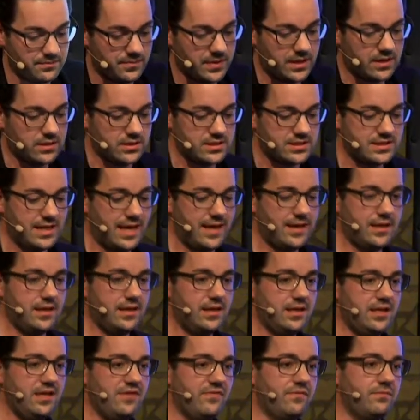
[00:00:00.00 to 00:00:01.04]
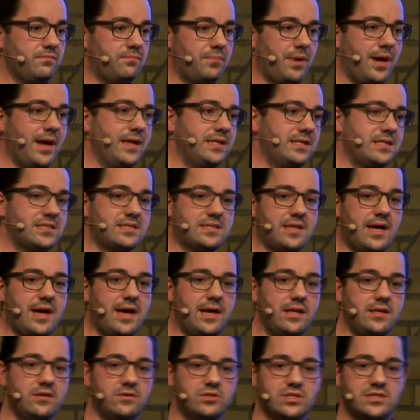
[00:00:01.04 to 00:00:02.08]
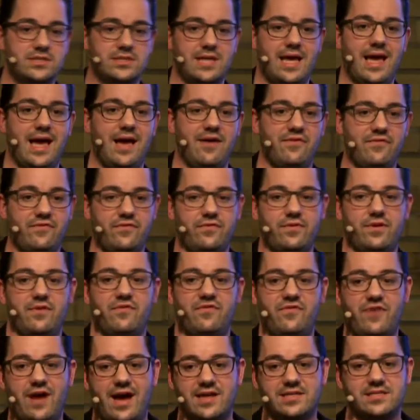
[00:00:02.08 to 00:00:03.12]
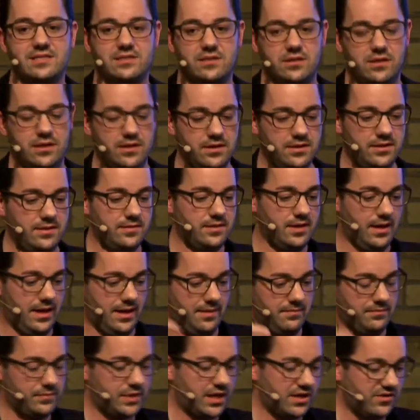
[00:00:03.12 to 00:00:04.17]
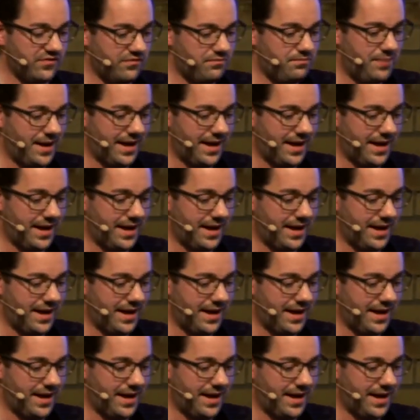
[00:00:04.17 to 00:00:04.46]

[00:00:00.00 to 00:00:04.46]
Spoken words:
because then even by design you just have a faster kind of